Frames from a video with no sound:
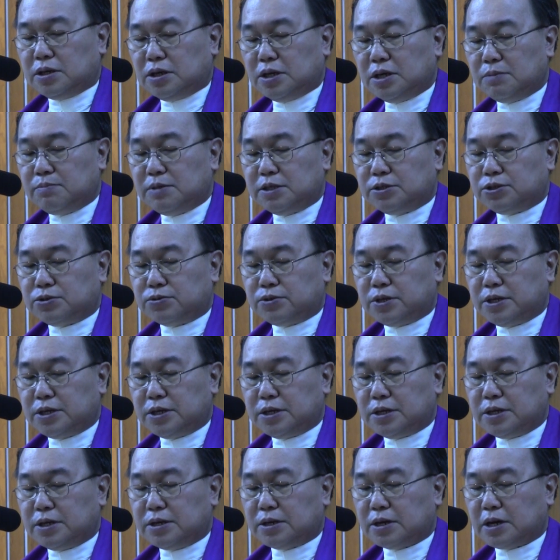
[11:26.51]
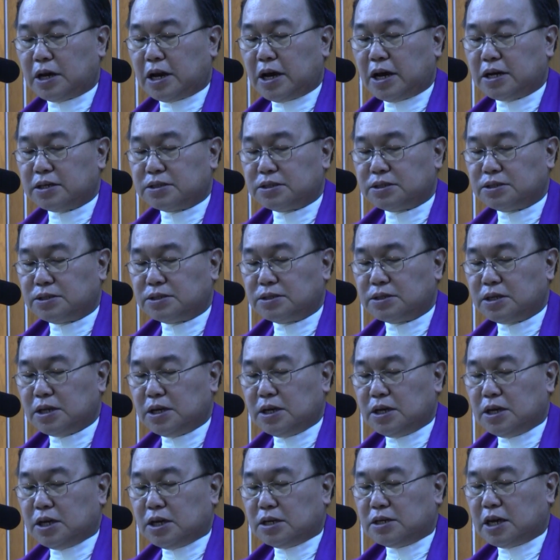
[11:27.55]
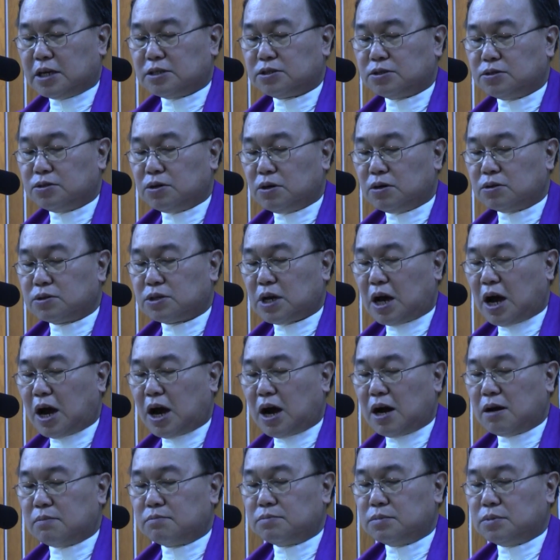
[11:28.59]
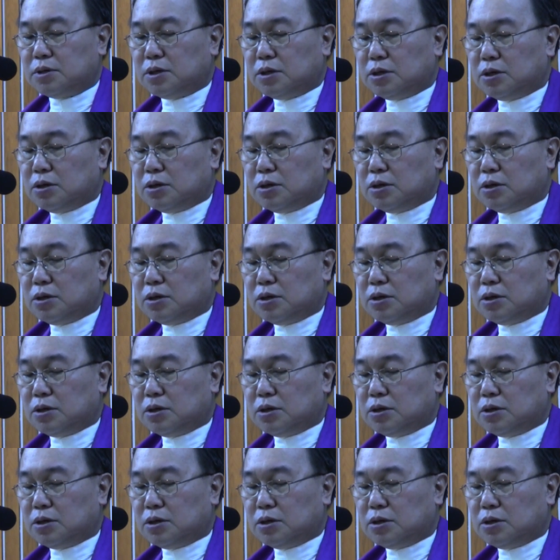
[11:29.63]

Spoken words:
imagery in class does not harm